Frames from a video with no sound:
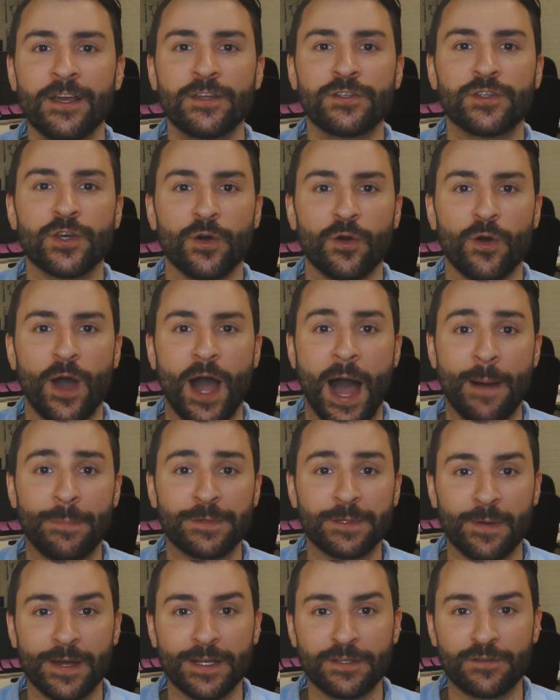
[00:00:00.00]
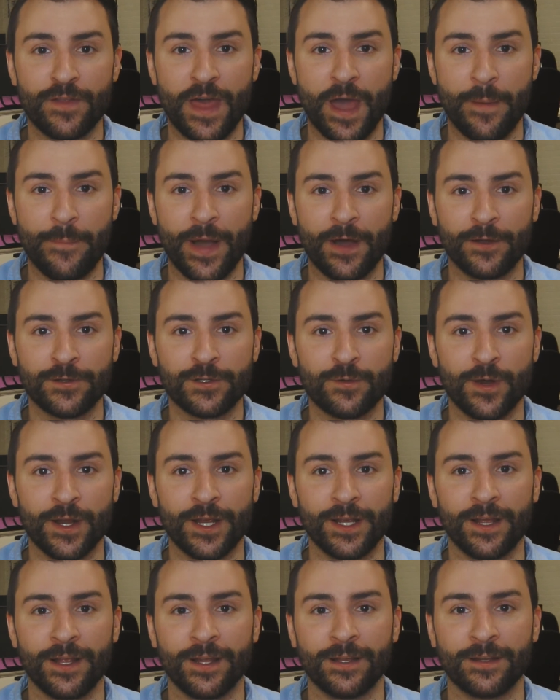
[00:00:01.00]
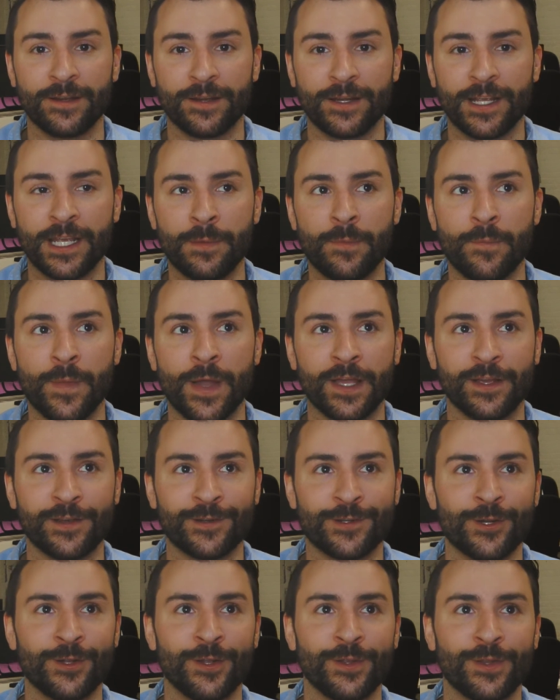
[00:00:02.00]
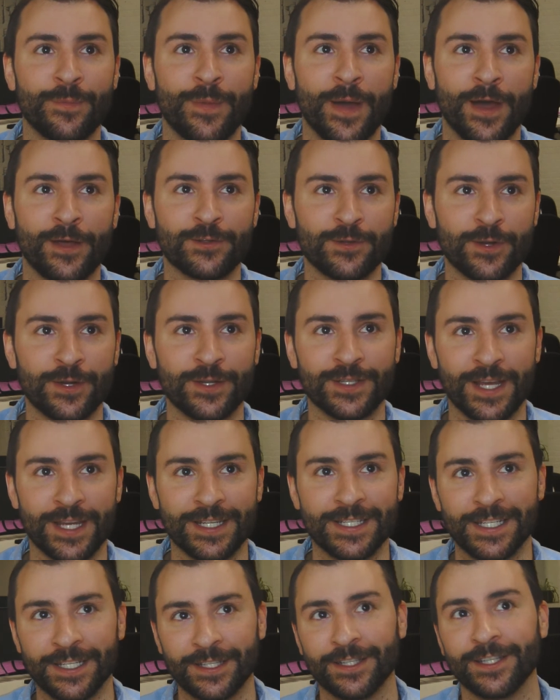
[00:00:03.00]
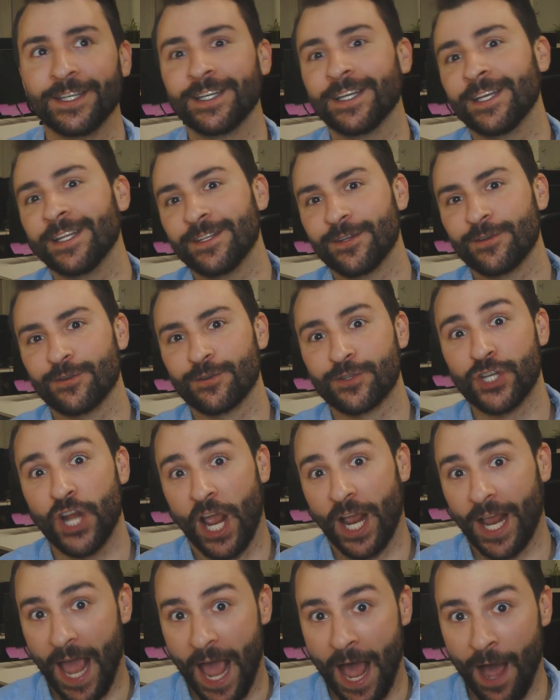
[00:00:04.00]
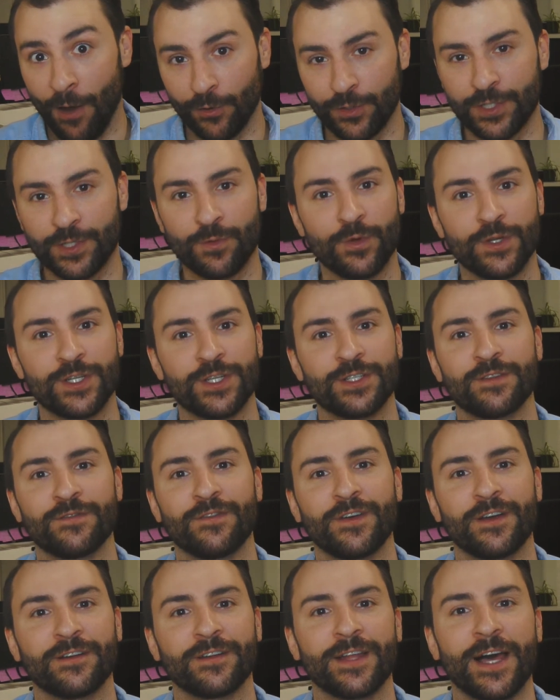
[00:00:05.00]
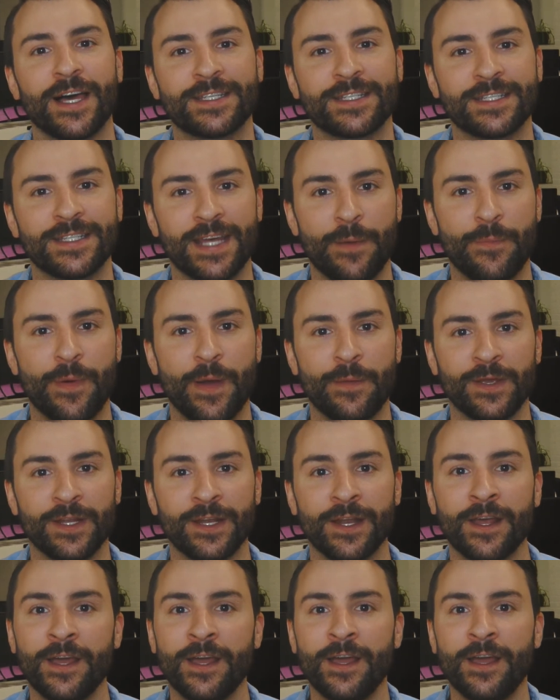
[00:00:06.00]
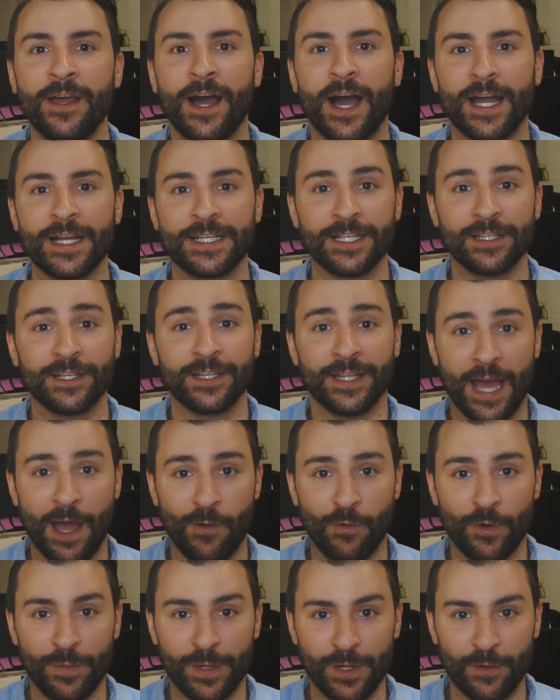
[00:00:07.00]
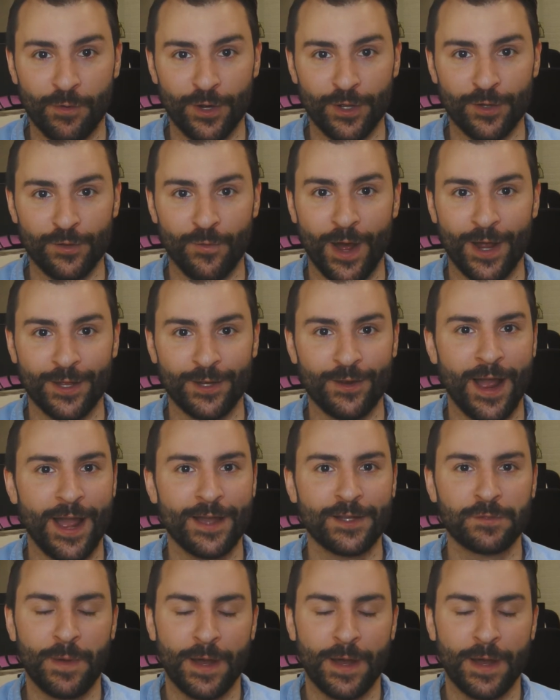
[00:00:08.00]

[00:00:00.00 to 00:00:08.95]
So optimize for that bounce rate and keep making sure that the bounce rate is ideally in your checkout, which is the very last step. I mean, ideally that would be where you'd want your highest